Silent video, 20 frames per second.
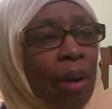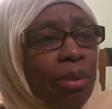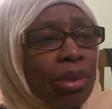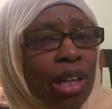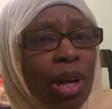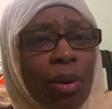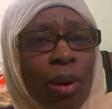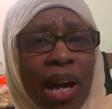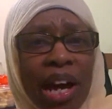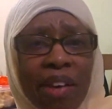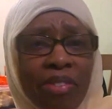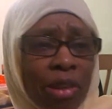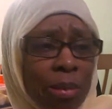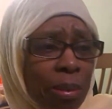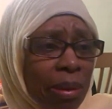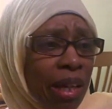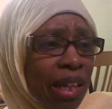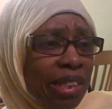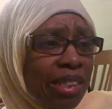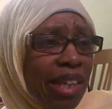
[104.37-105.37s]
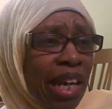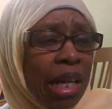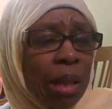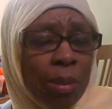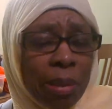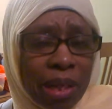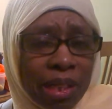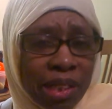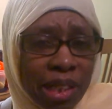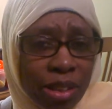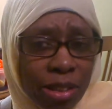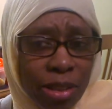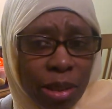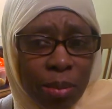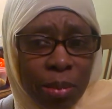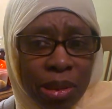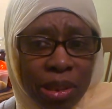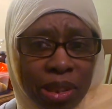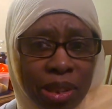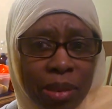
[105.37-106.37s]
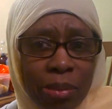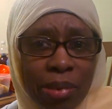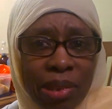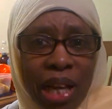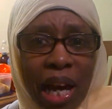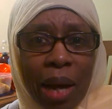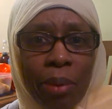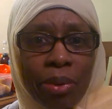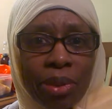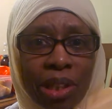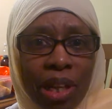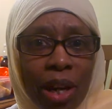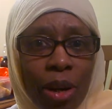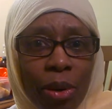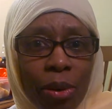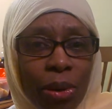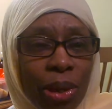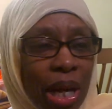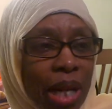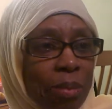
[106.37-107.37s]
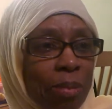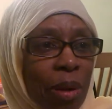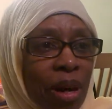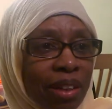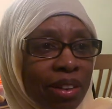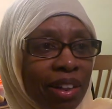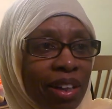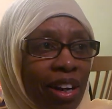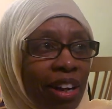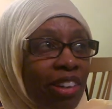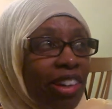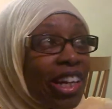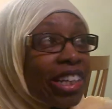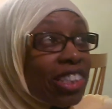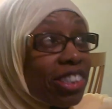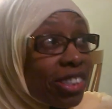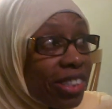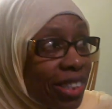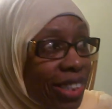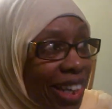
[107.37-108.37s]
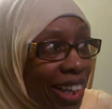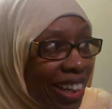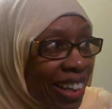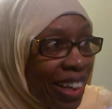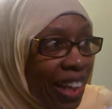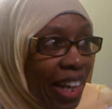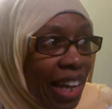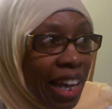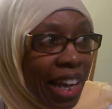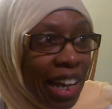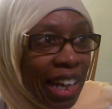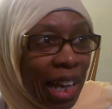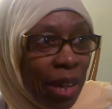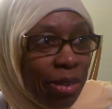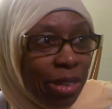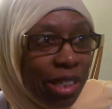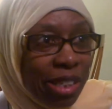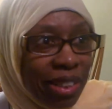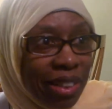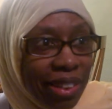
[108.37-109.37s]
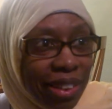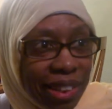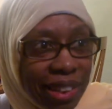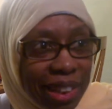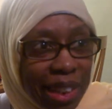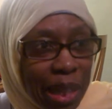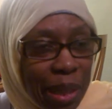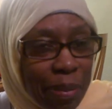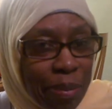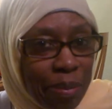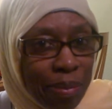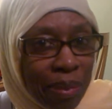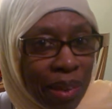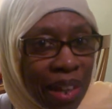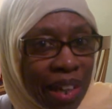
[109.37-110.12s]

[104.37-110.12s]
go every place, any place I saw Muslims, I would go and I'd park the car and I'd just sit and I would just look at them,